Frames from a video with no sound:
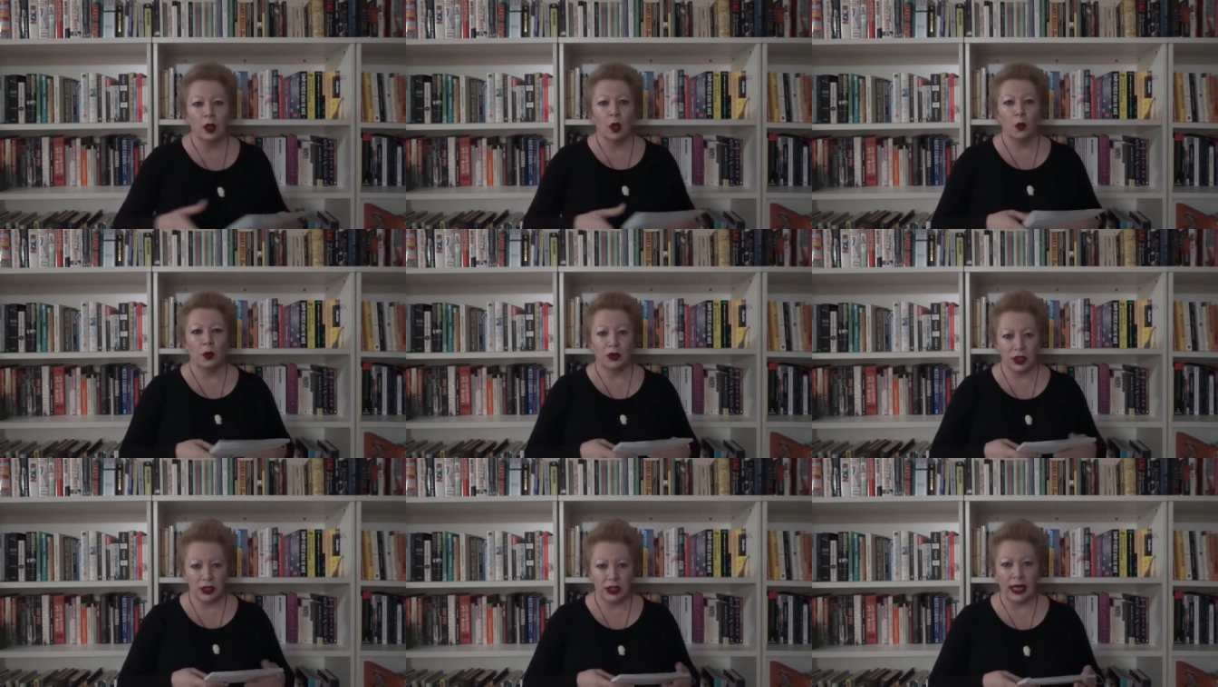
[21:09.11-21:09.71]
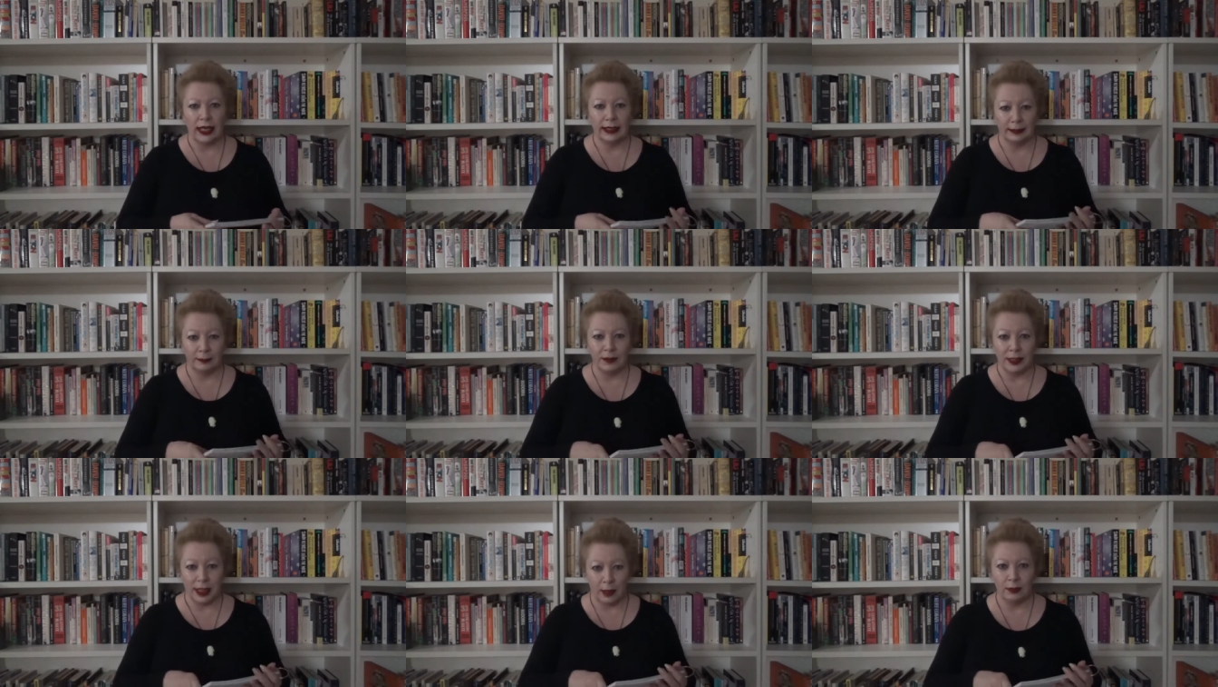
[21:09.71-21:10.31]
with the same
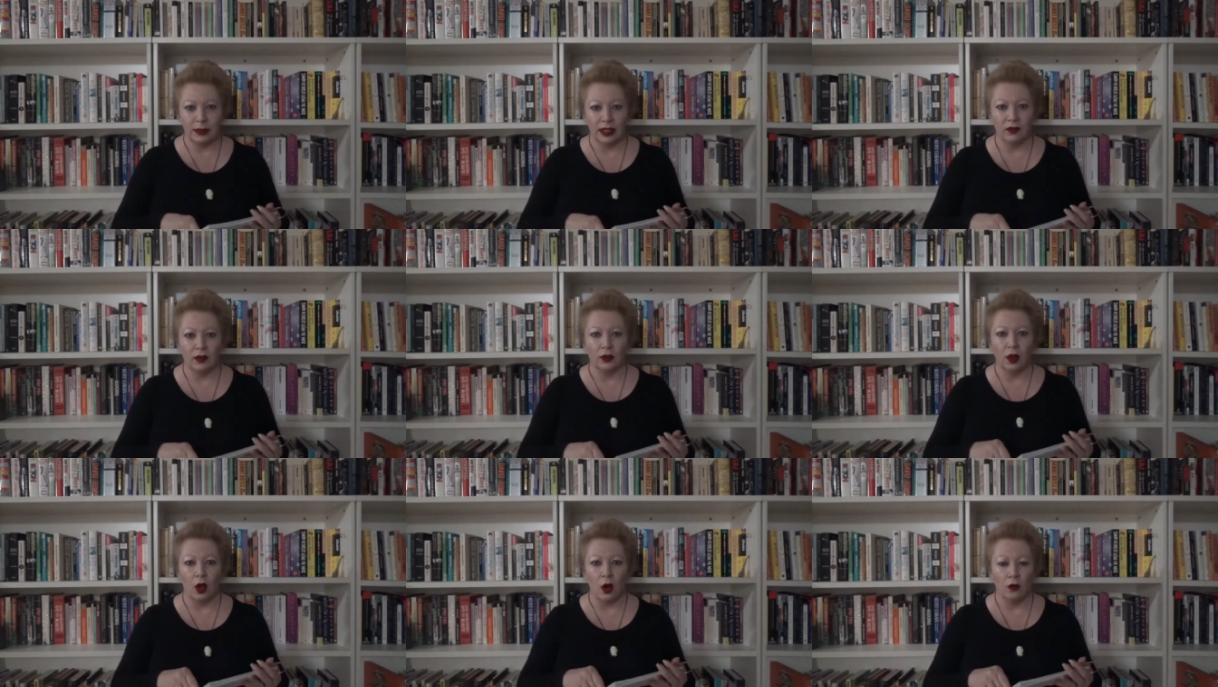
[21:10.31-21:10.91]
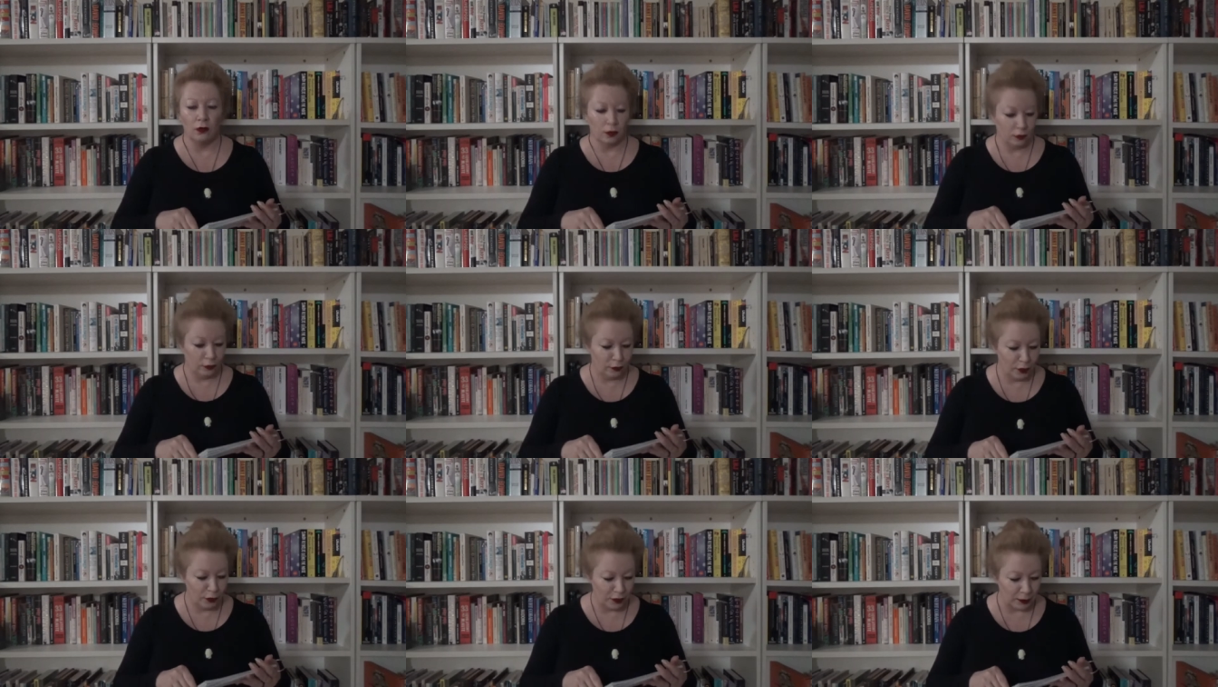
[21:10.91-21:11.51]
level of
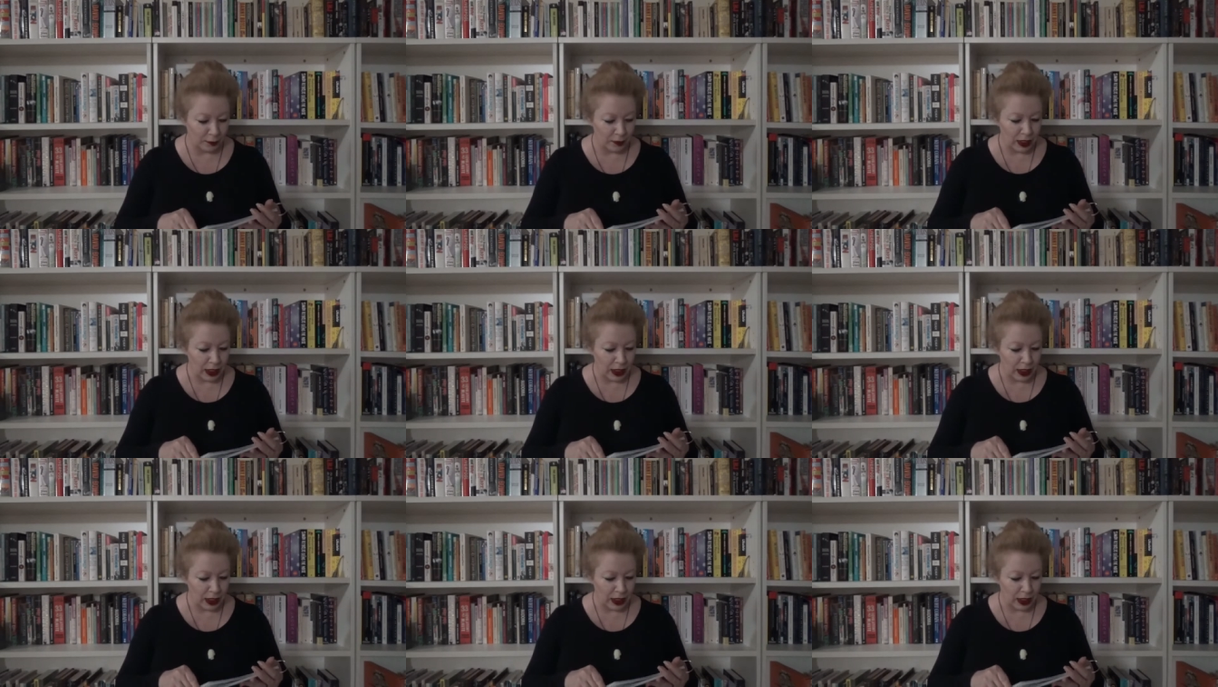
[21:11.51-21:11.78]
fervor.